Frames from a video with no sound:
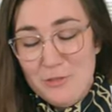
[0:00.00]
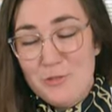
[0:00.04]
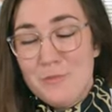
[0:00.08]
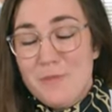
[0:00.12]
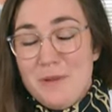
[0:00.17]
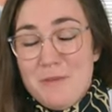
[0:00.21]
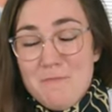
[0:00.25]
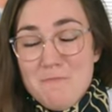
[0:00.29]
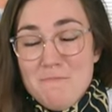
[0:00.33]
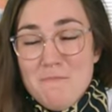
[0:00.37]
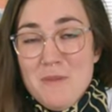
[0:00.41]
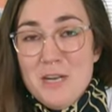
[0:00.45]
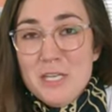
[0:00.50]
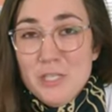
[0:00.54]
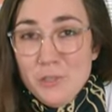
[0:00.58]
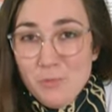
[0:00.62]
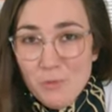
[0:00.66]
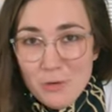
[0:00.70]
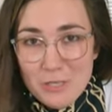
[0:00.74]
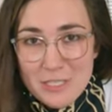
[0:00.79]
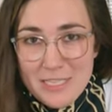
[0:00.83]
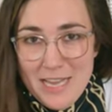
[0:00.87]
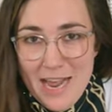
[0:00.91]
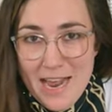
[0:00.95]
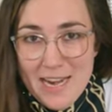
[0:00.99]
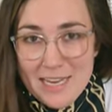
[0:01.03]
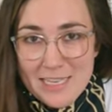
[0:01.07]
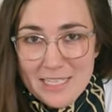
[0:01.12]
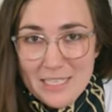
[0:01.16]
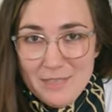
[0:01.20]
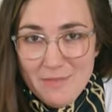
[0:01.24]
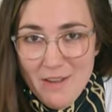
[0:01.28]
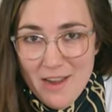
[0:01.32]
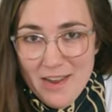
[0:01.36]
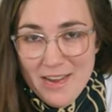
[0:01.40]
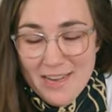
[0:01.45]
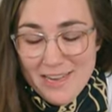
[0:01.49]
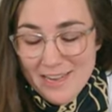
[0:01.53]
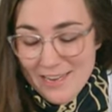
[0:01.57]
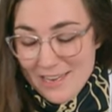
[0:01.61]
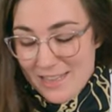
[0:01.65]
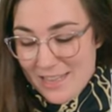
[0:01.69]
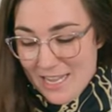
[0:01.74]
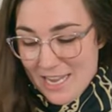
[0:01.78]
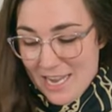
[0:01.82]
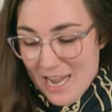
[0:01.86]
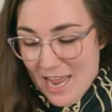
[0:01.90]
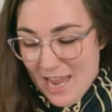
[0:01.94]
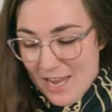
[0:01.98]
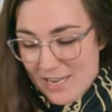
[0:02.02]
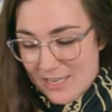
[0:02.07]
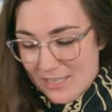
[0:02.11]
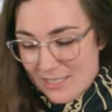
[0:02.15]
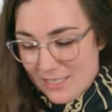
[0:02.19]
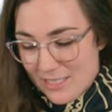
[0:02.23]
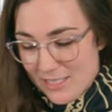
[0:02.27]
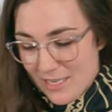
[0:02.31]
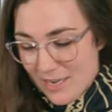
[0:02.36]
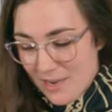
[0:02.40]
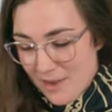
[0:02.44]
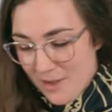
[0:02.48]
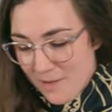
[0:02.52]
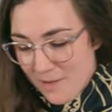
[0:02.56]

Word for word: which would be much more satisfying in the end.